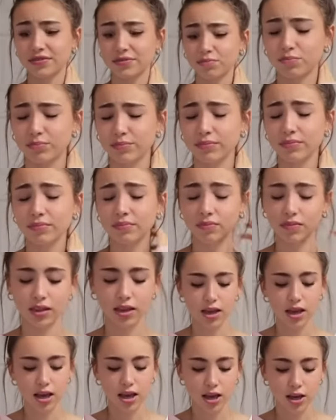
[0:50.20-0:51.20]
hmm?
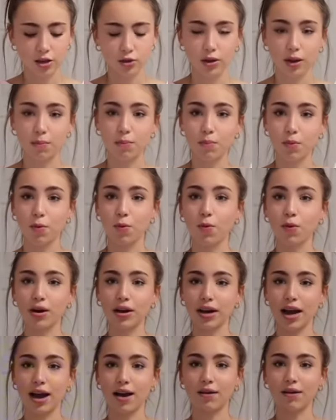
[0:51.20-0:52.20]
So I pulled it
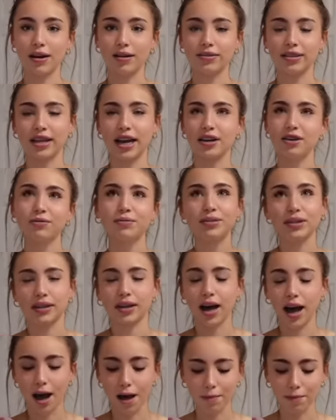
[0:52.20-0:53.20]
out and I was like, I knew it was a
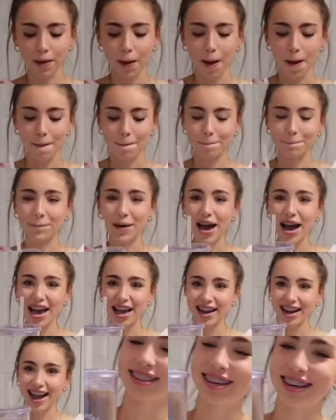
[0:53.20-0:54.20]
cup.
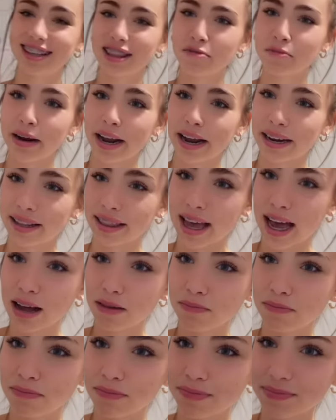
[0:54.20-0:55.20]
But look at the brand of that.
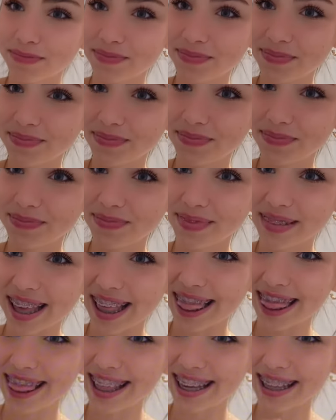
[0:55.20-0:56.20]

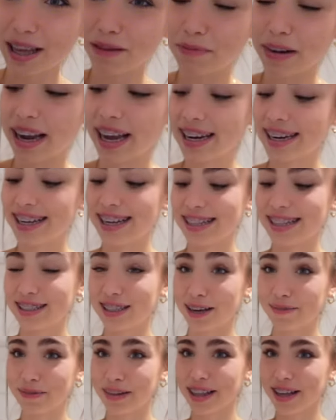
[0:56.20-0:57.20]
Look at that brand. It's
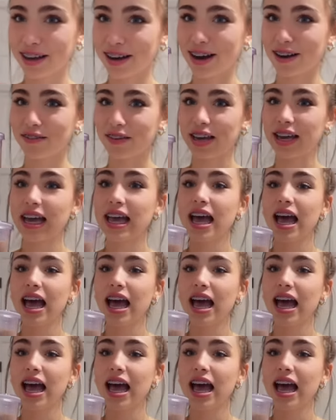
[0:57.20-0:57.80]
Chamberlain Coffee.